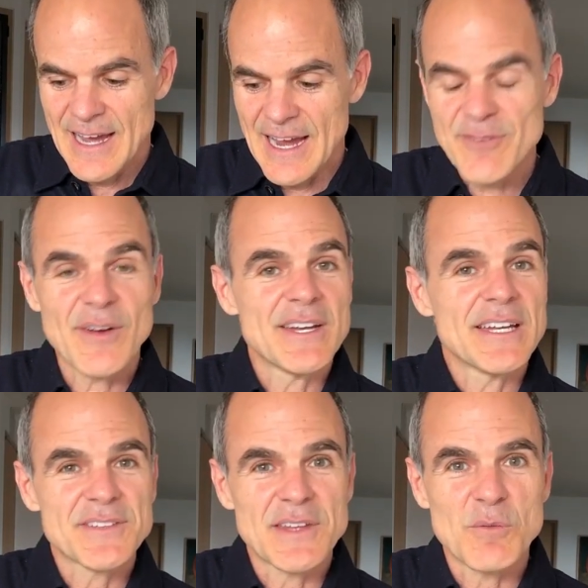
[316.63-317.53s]
I found
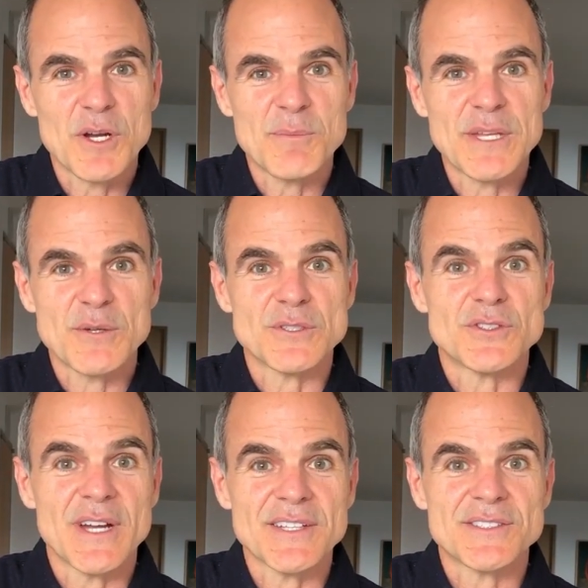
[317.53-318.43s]
out that they wanted me to
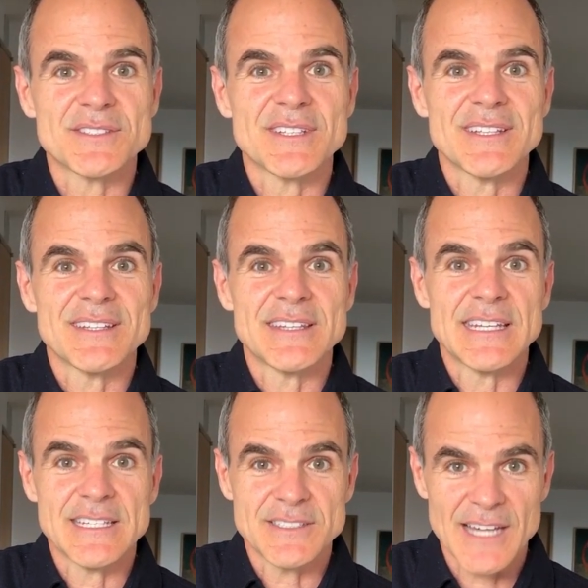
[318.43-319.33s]
address
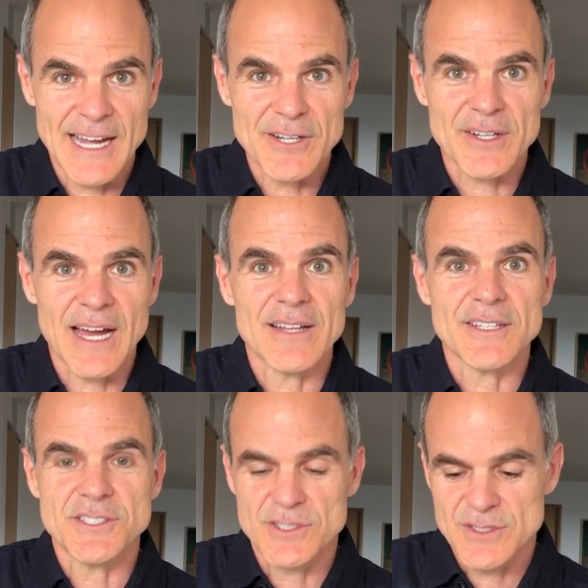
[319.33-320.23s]
the entire
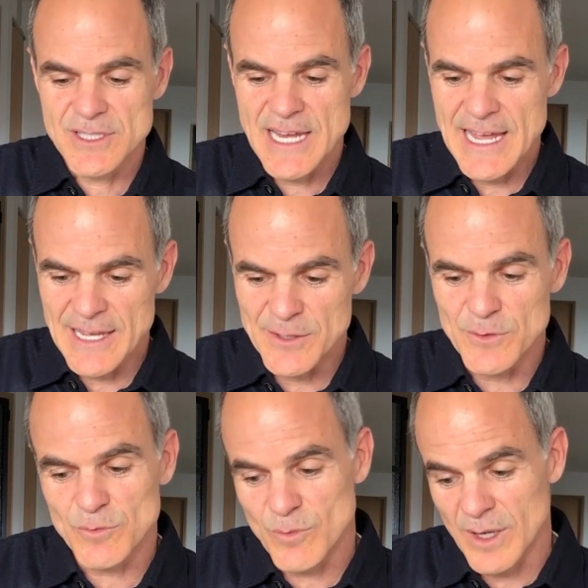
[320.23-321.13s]
college.
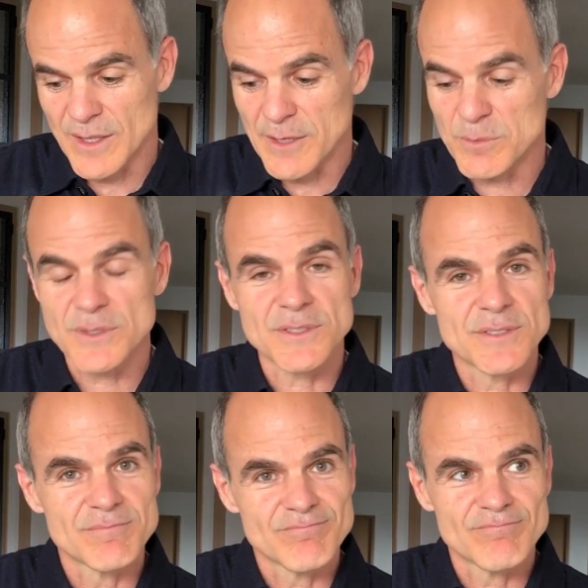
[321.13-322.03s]
And while I
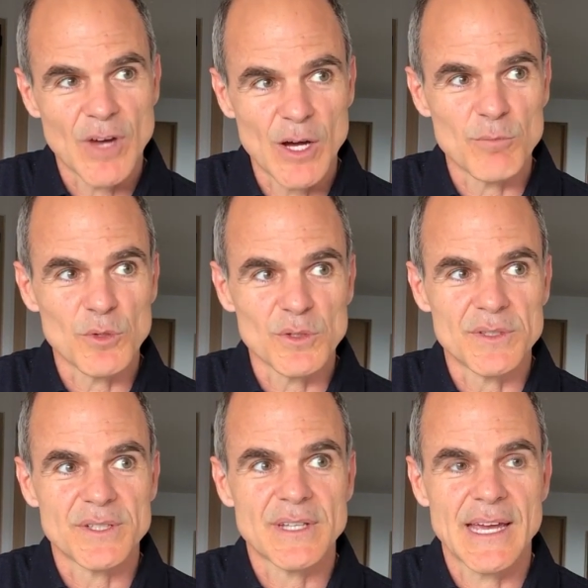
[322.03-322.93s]
was
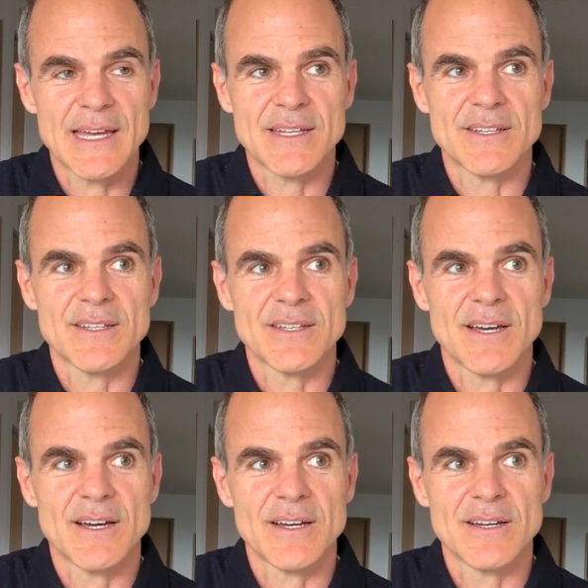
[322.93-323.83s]
humbled and
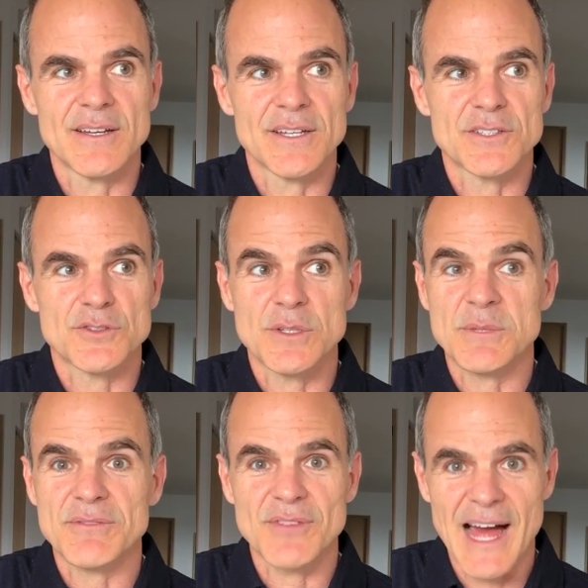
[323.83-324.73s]

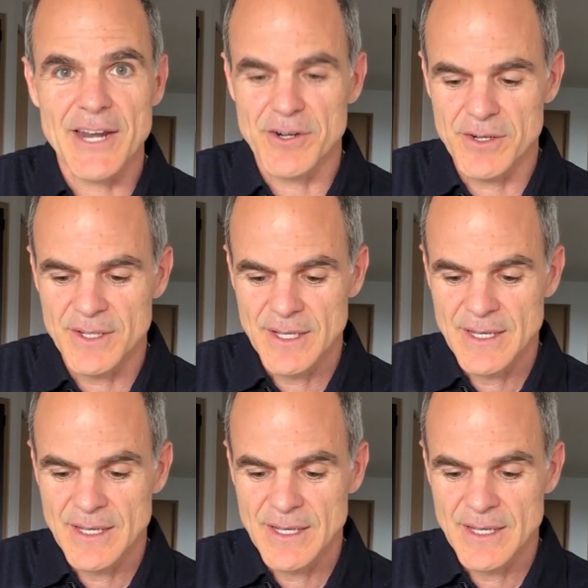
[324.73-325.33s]
extremely flattered,